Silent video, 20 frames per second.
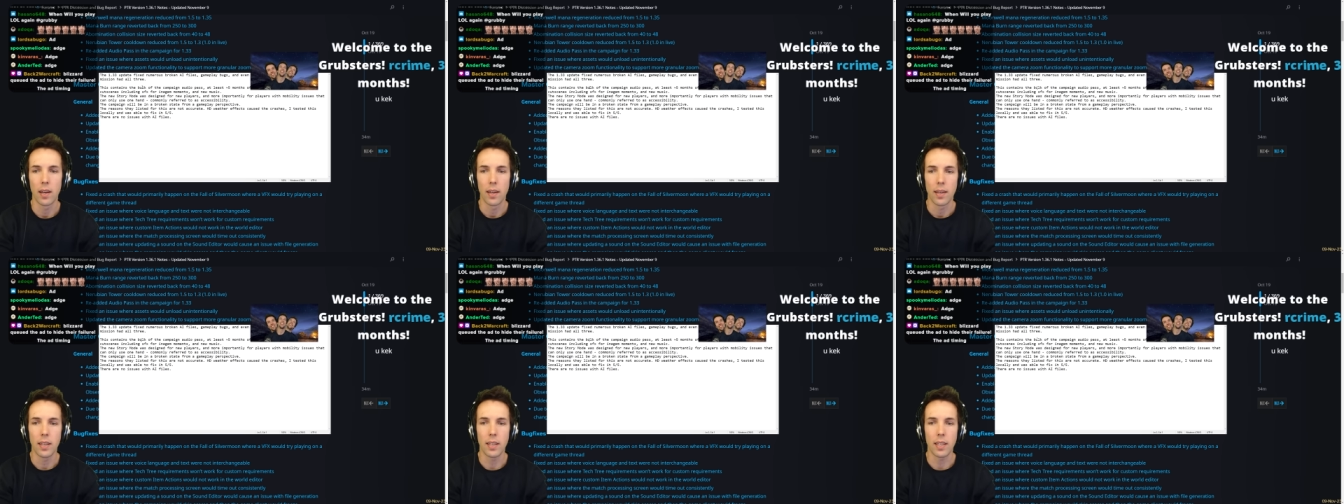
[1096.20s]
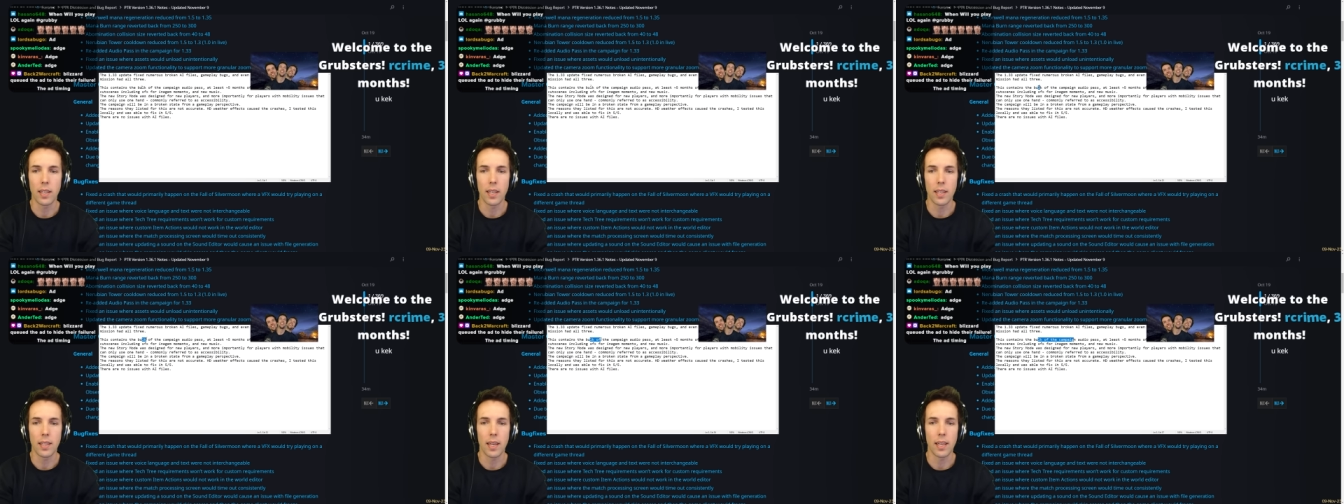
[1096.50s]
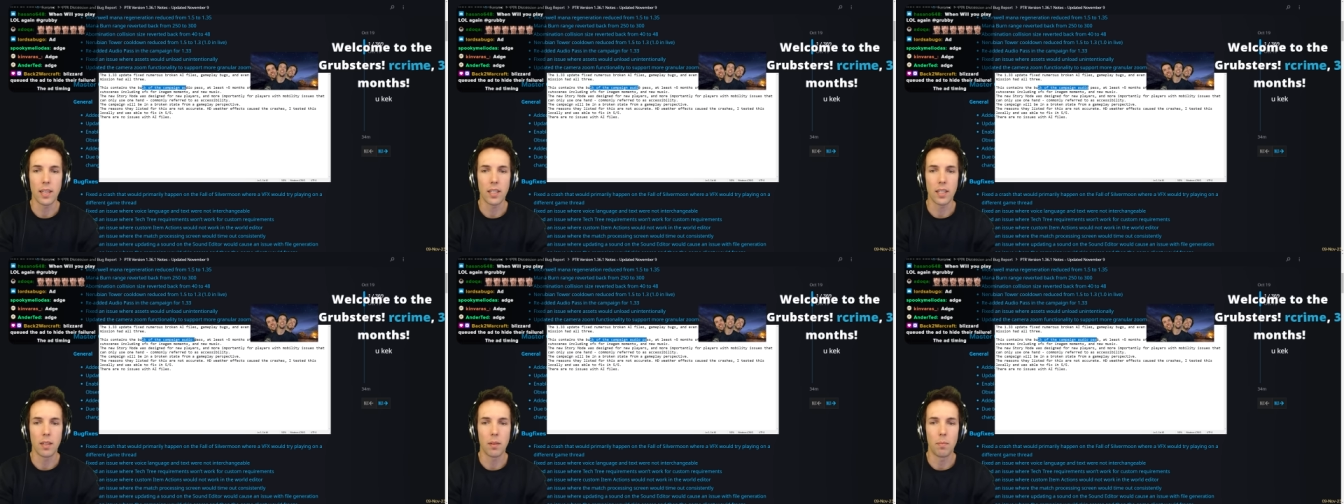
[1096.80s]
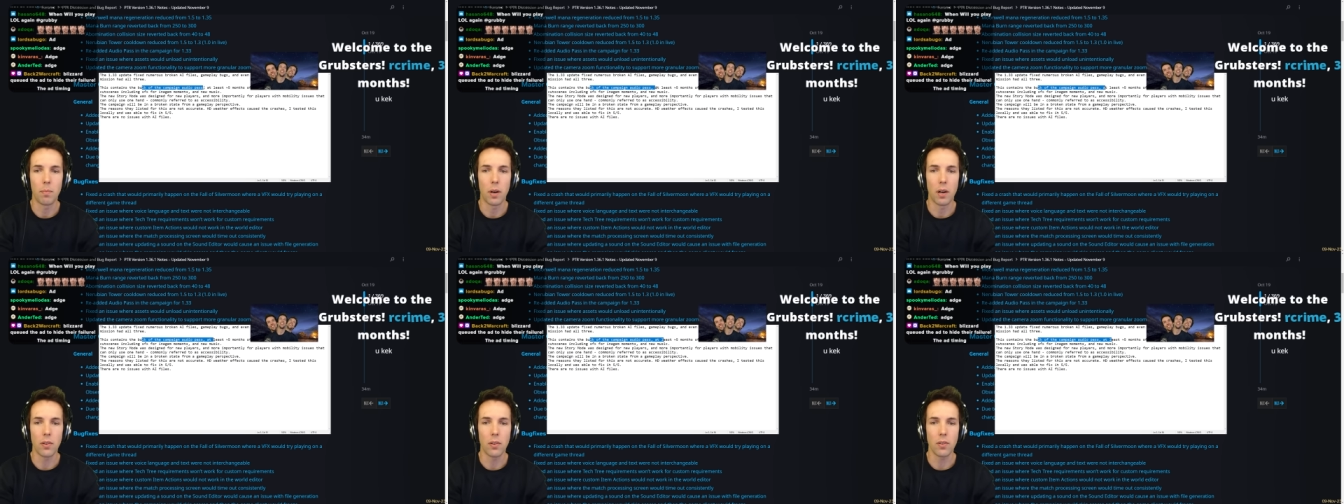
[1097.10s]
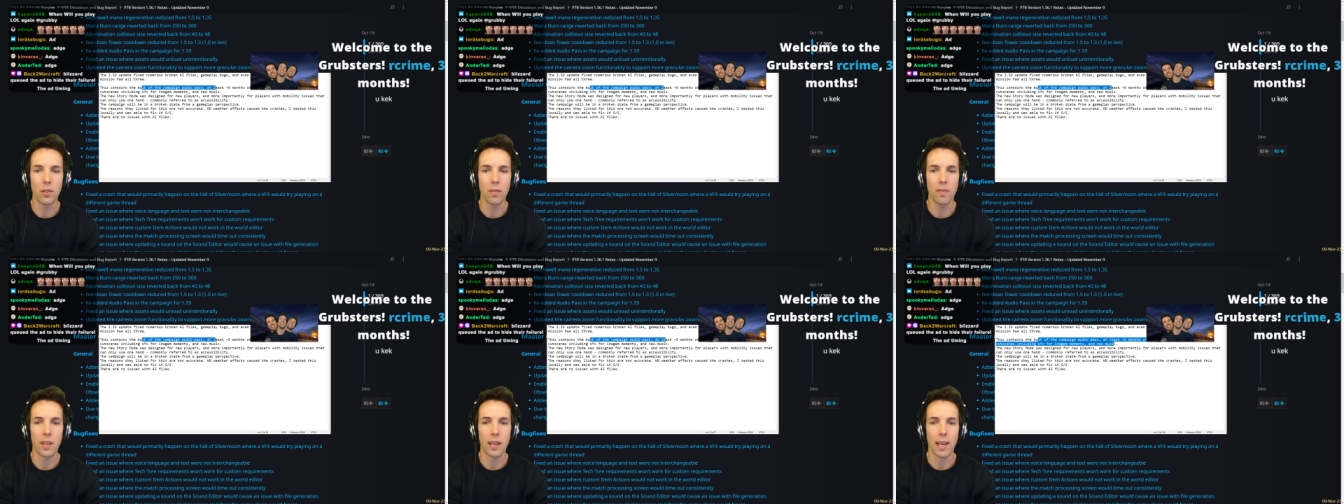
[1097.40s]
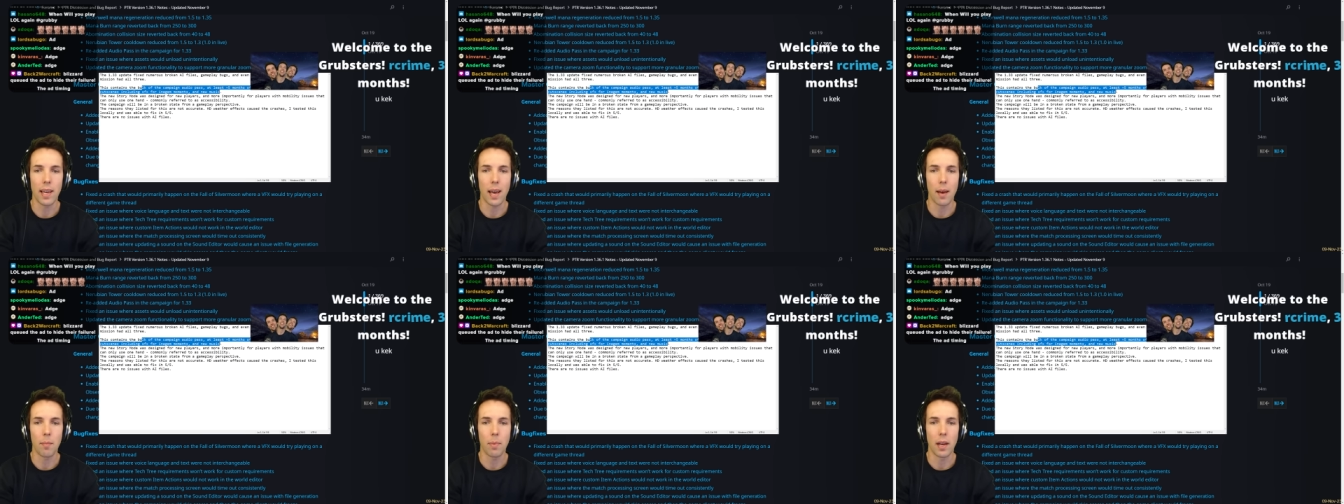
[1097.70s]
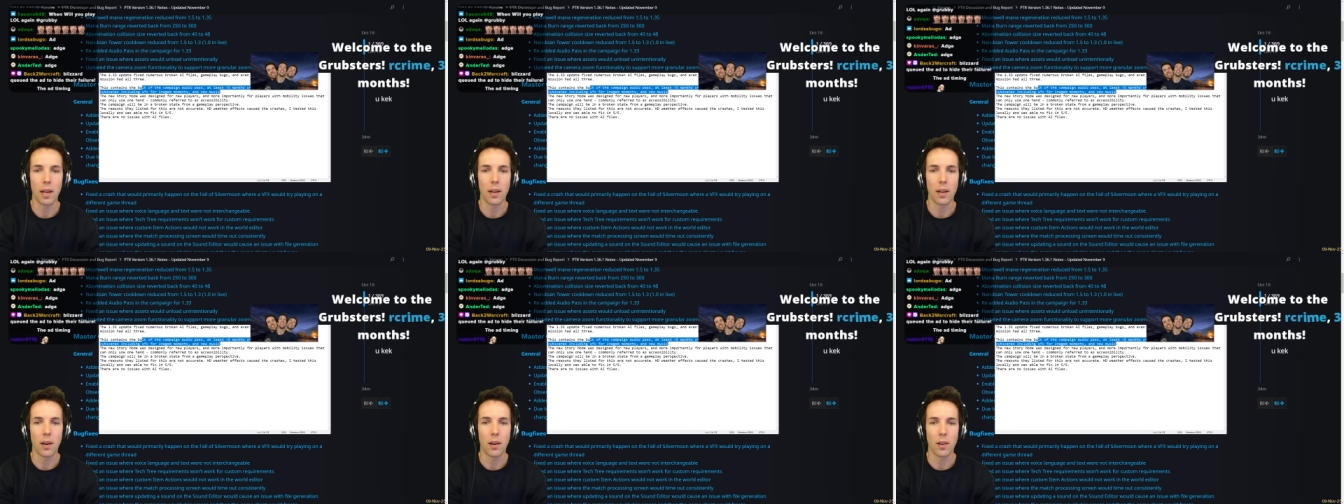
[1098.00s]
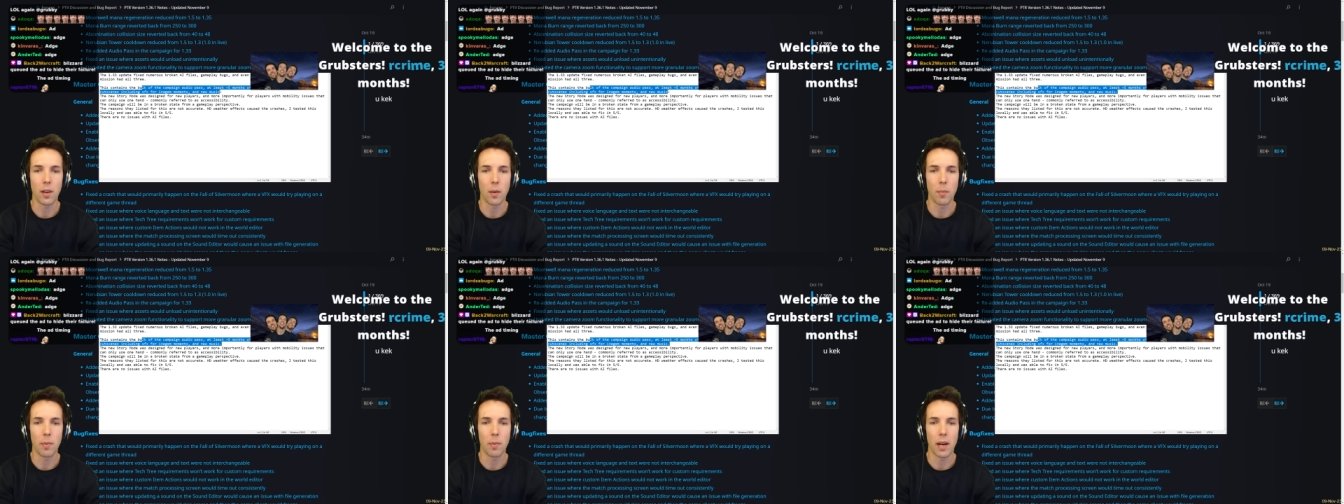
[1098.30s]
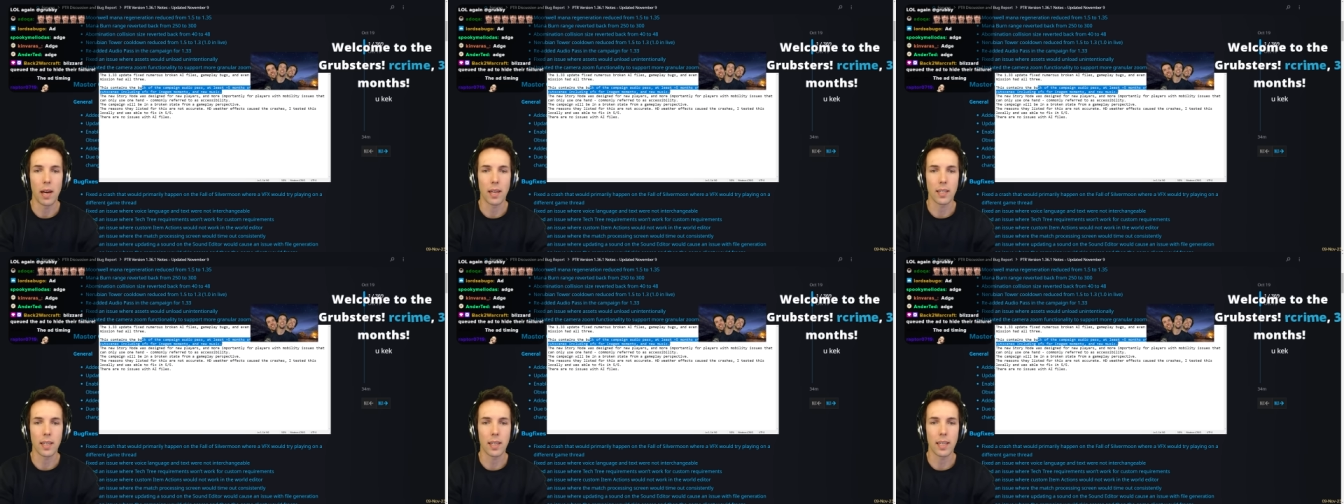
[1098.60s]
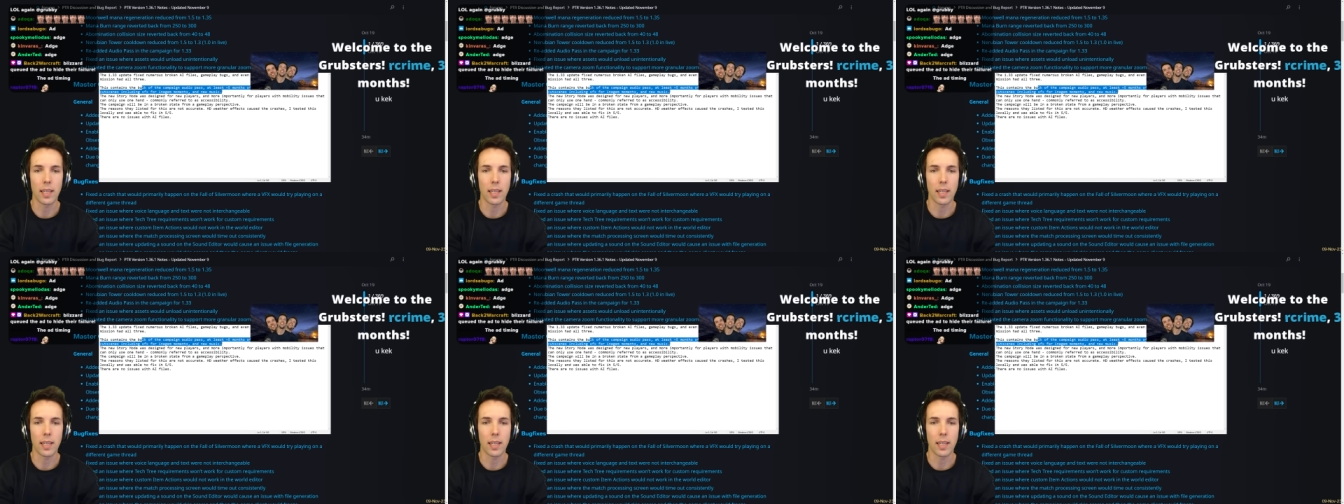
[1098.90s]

This contains the bulk of the campaign audio pass,